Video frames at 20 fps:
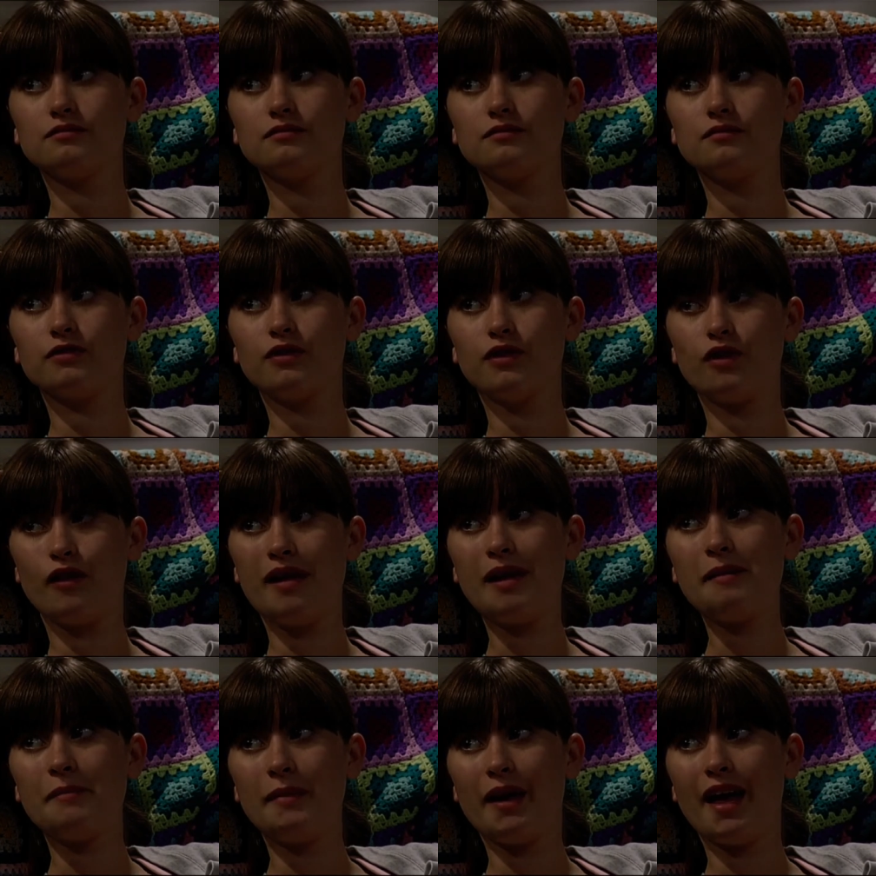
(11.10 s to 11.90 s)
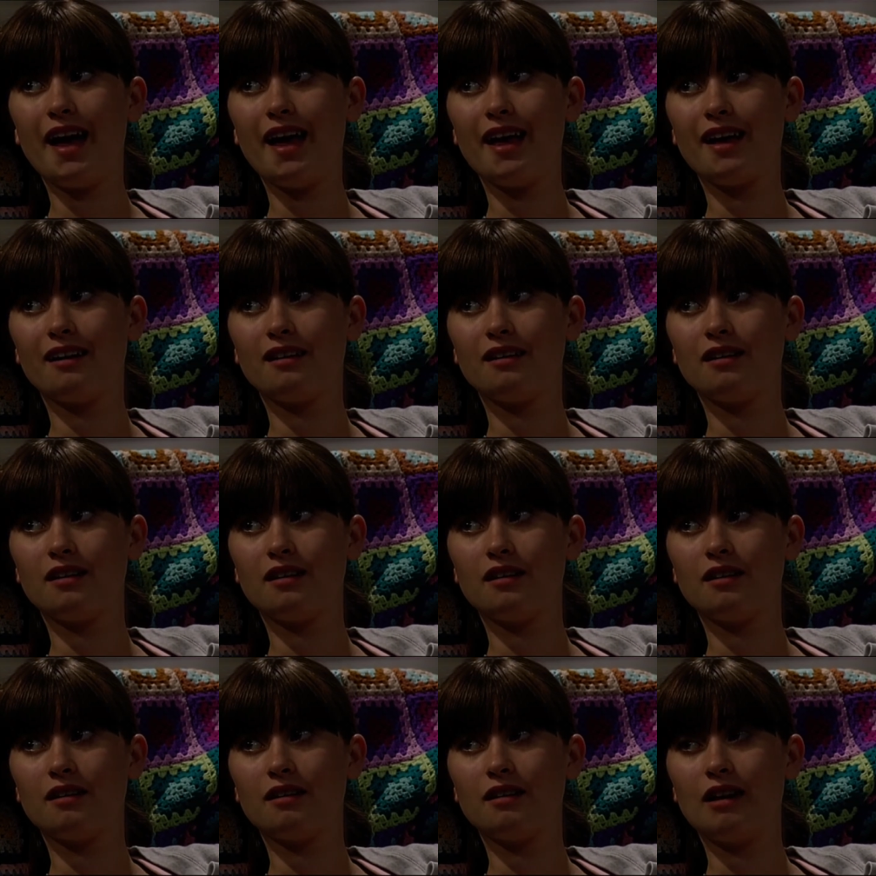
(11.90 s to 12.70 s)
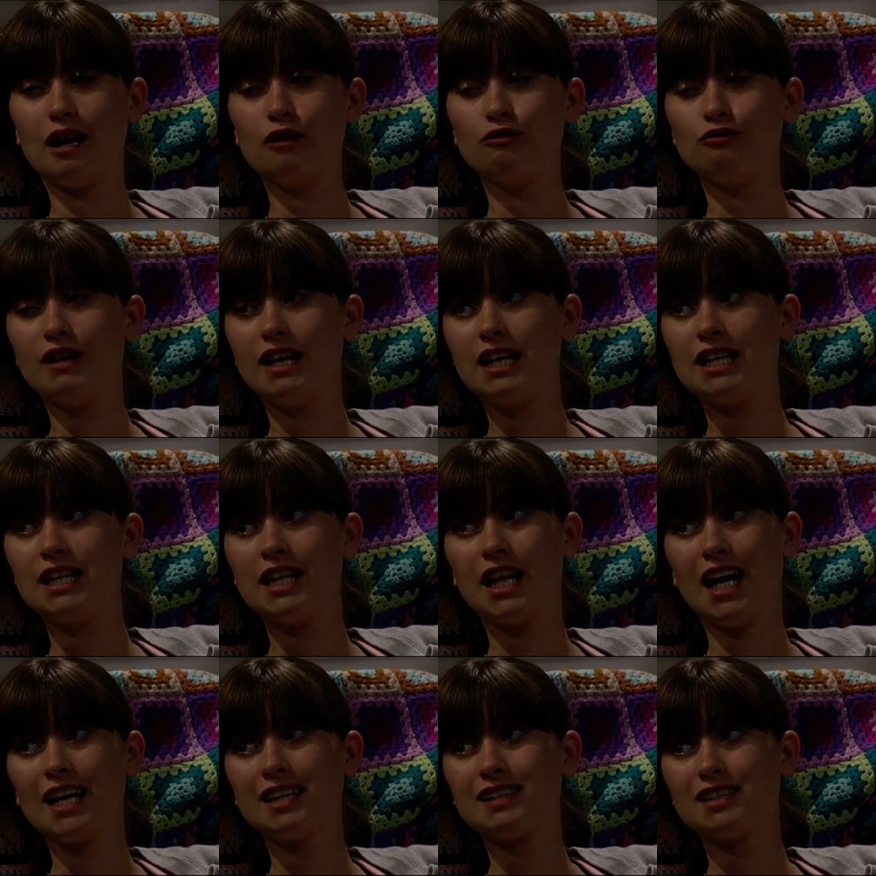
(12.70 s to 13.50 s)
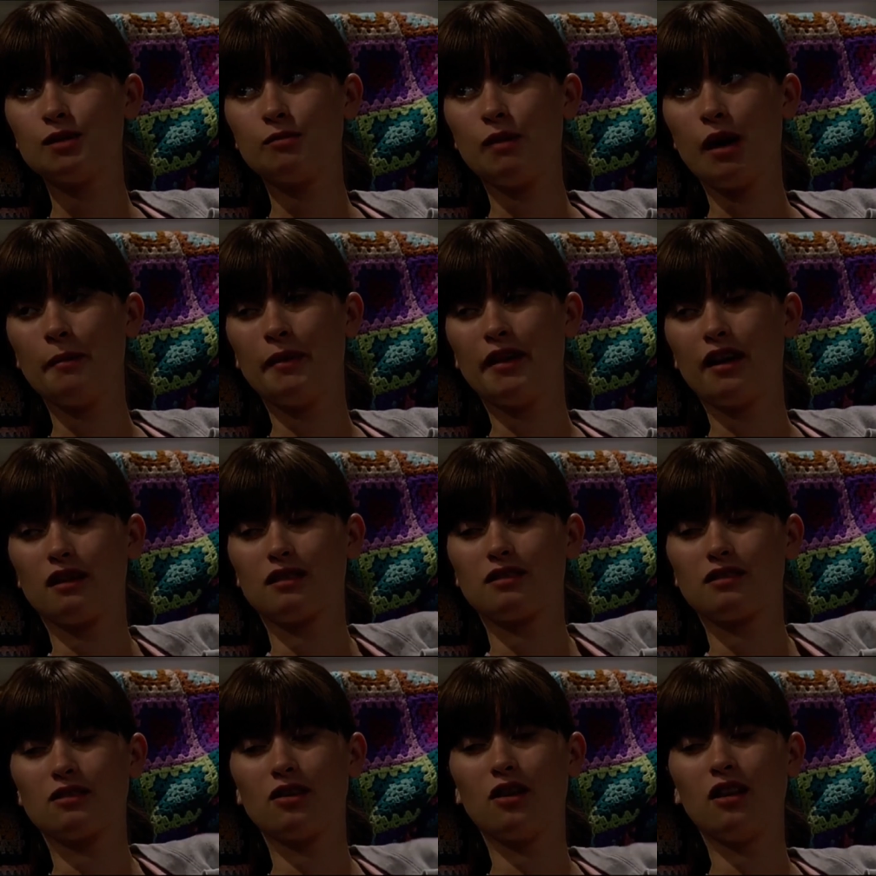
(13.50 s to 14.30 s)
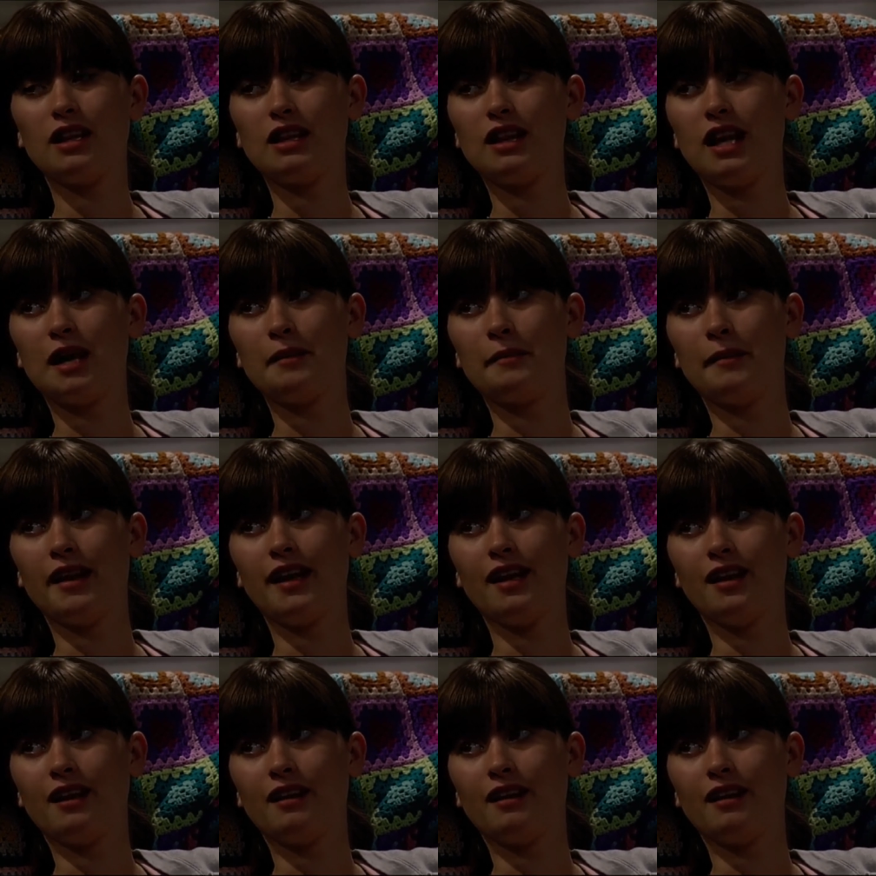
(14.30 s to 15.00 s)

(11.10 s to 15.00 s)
For him, yeah. I really liked him, Em, and I thought he liked me.